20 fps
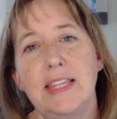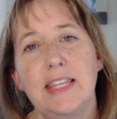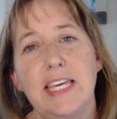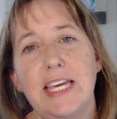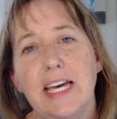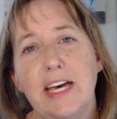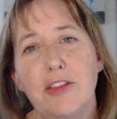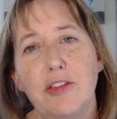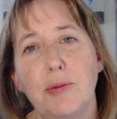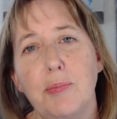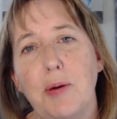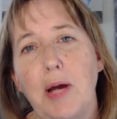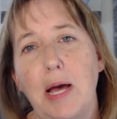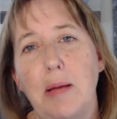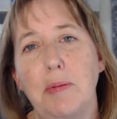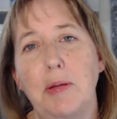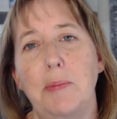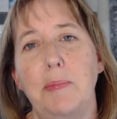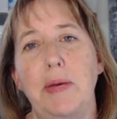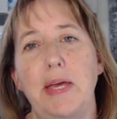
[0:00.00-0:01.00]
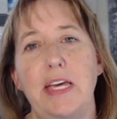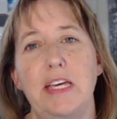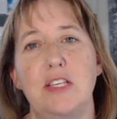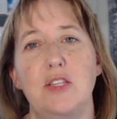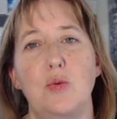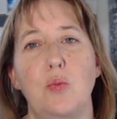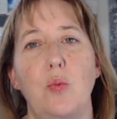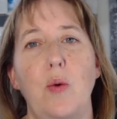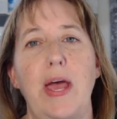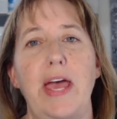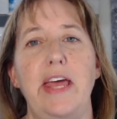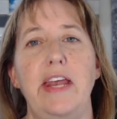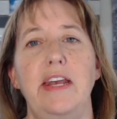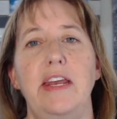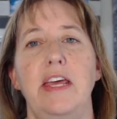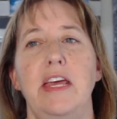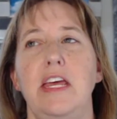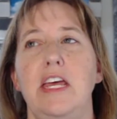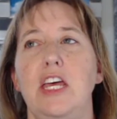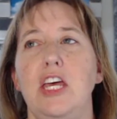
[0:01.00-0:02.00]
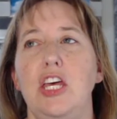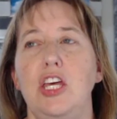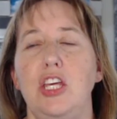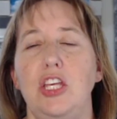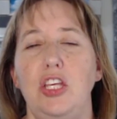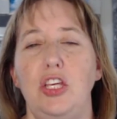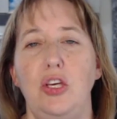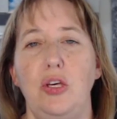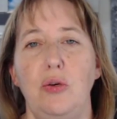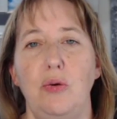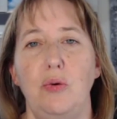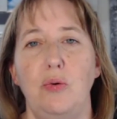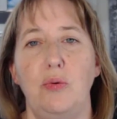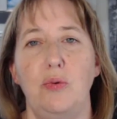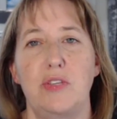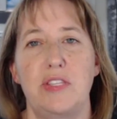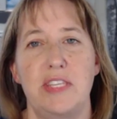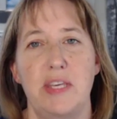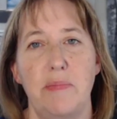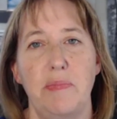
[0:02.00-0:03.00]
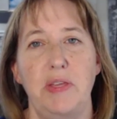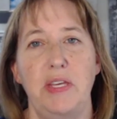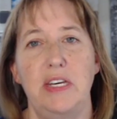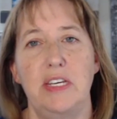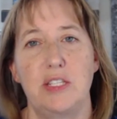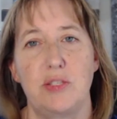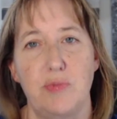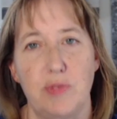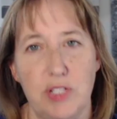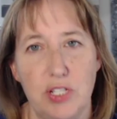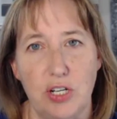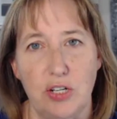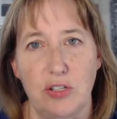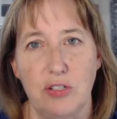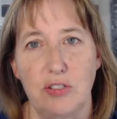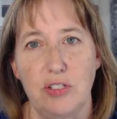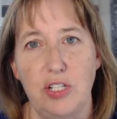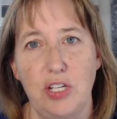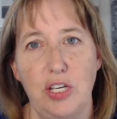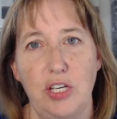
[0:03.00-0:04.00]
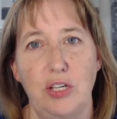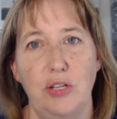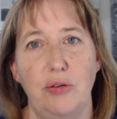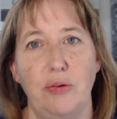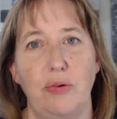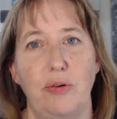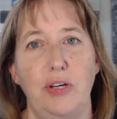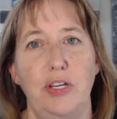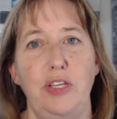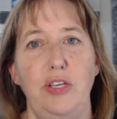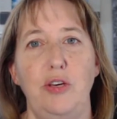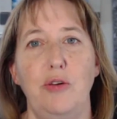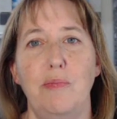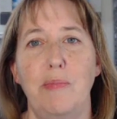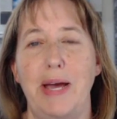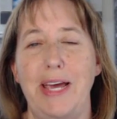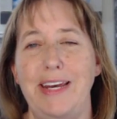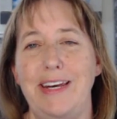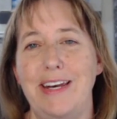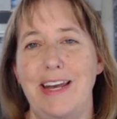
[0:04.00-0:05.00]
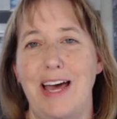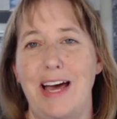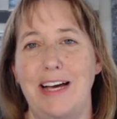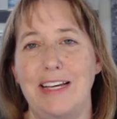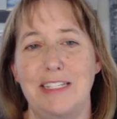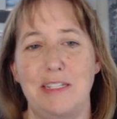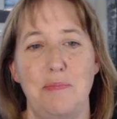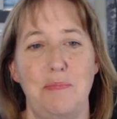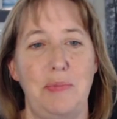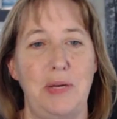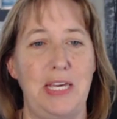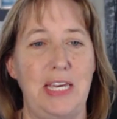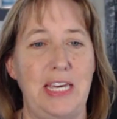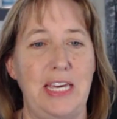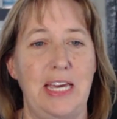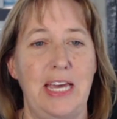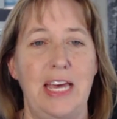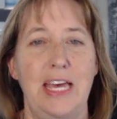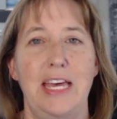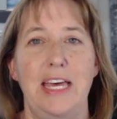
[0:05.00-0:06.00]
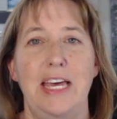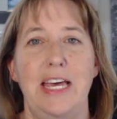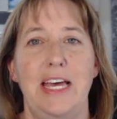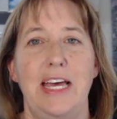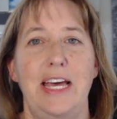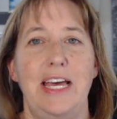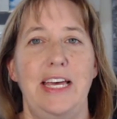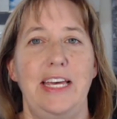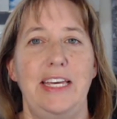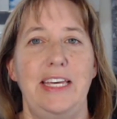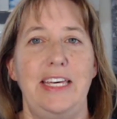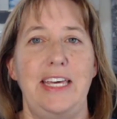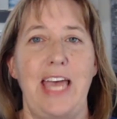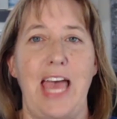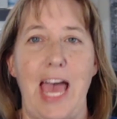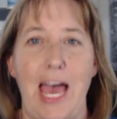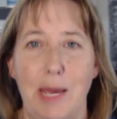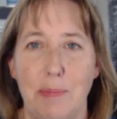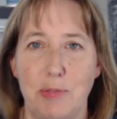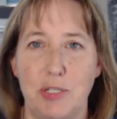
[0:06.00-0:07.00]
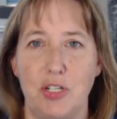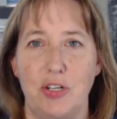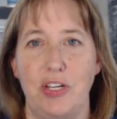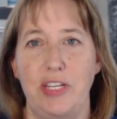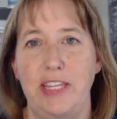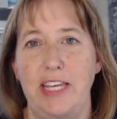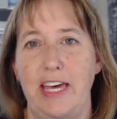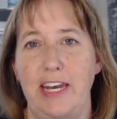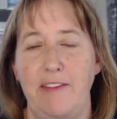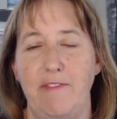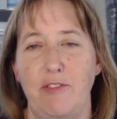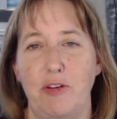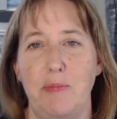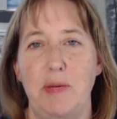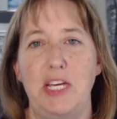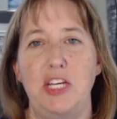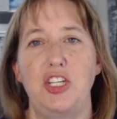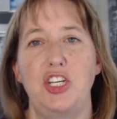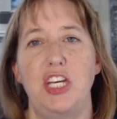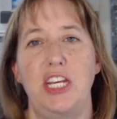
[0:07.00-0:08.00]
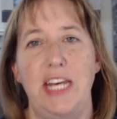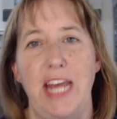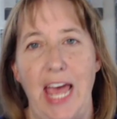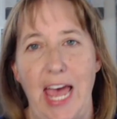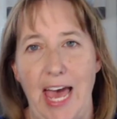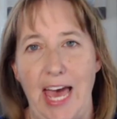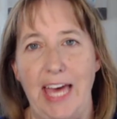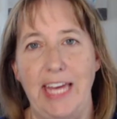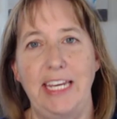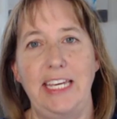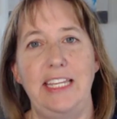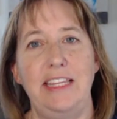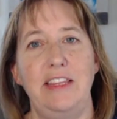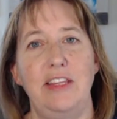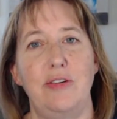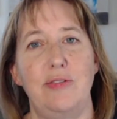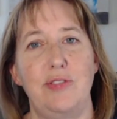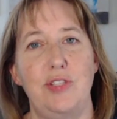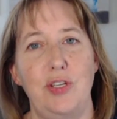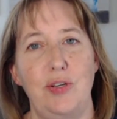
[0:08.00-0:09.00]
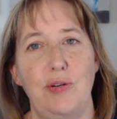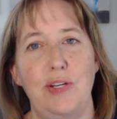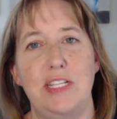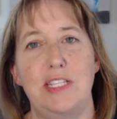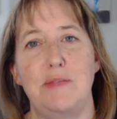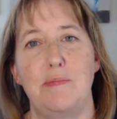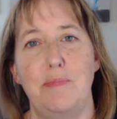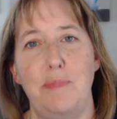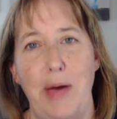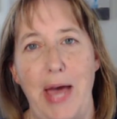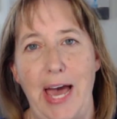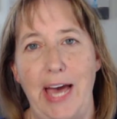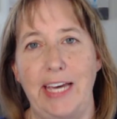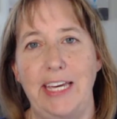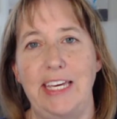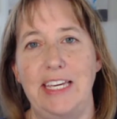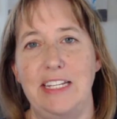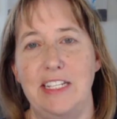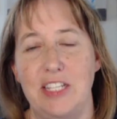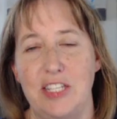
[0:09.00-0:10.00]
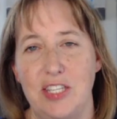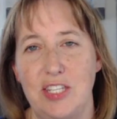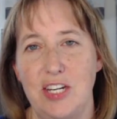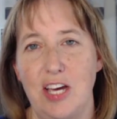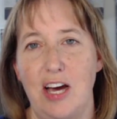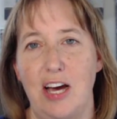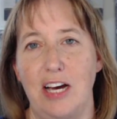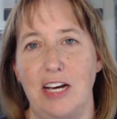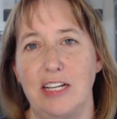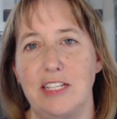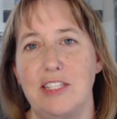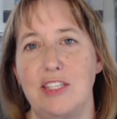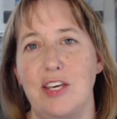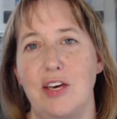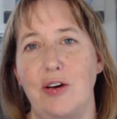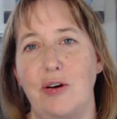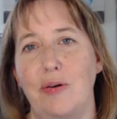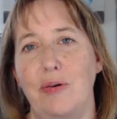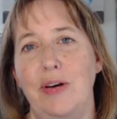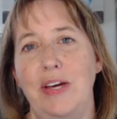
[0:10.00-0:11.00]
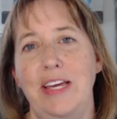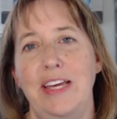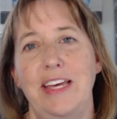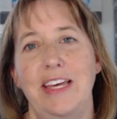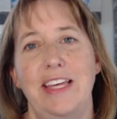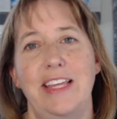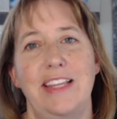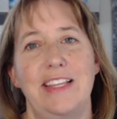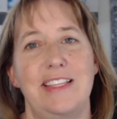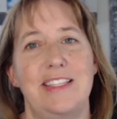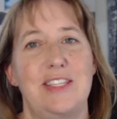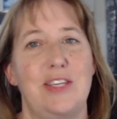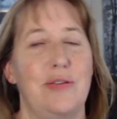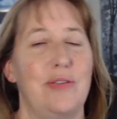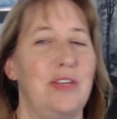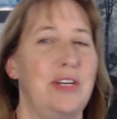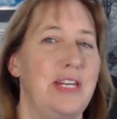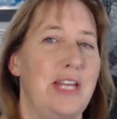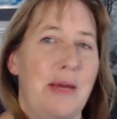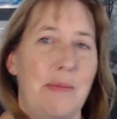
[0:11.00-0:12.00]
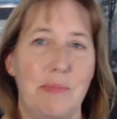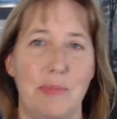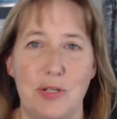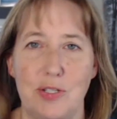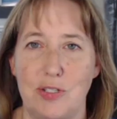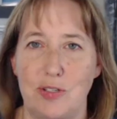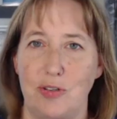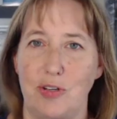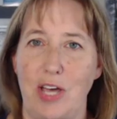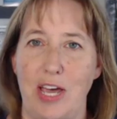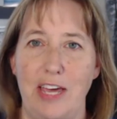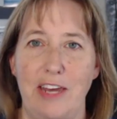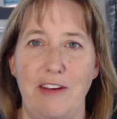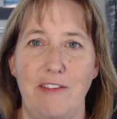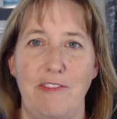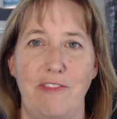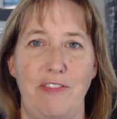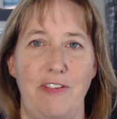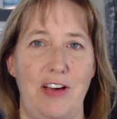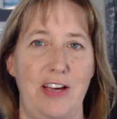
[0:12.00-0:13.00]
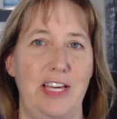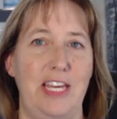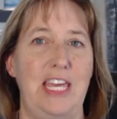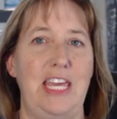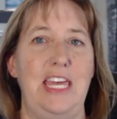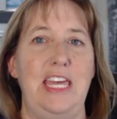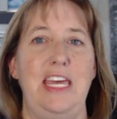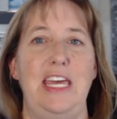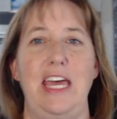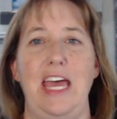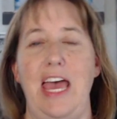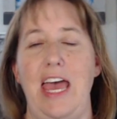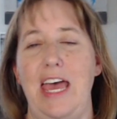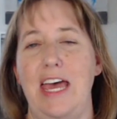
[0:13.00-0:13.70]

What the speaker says: The other problem is when something is returned to you, you might not be capturing that information and adding those units back into stock. So the numbers are kind of funky.